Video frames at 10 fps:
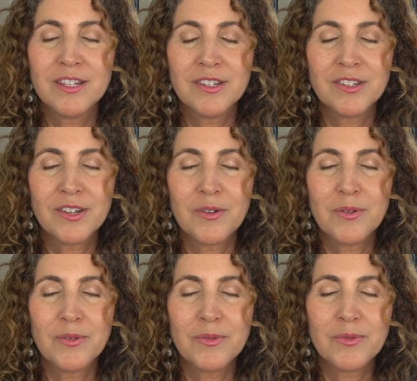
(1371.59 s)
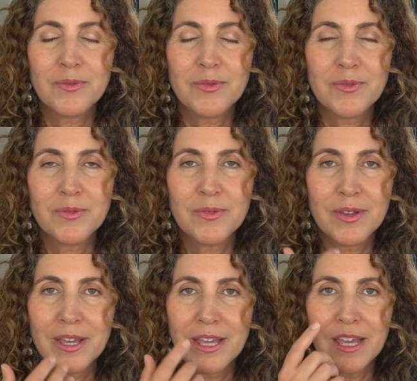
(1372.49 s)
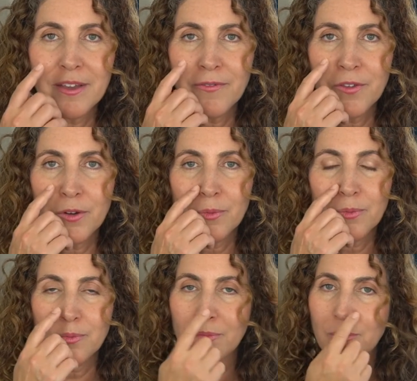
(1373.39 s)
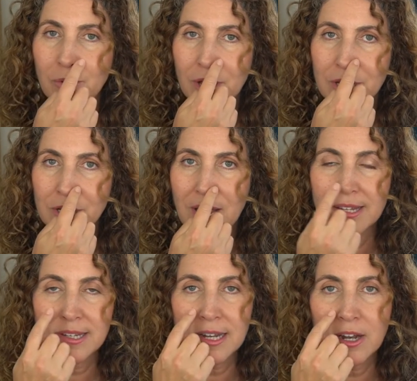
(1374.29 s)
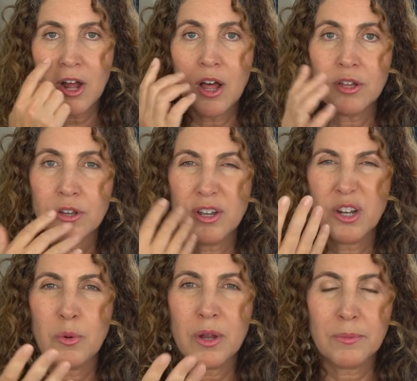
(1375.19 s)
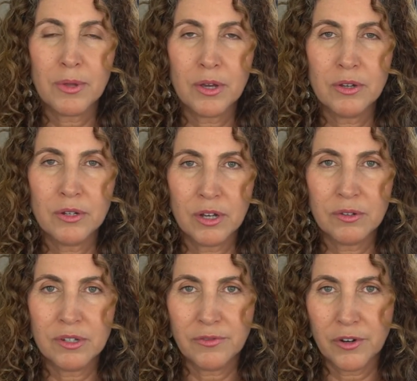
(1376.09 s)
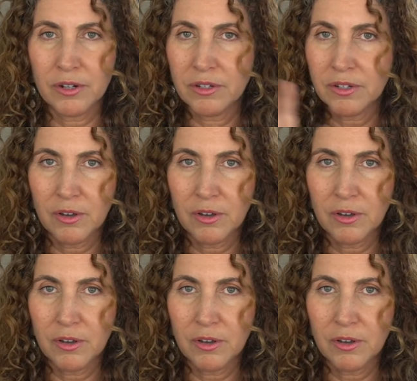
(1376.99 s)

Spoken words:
So if you're congested at all, you're going to want to blow your nose first.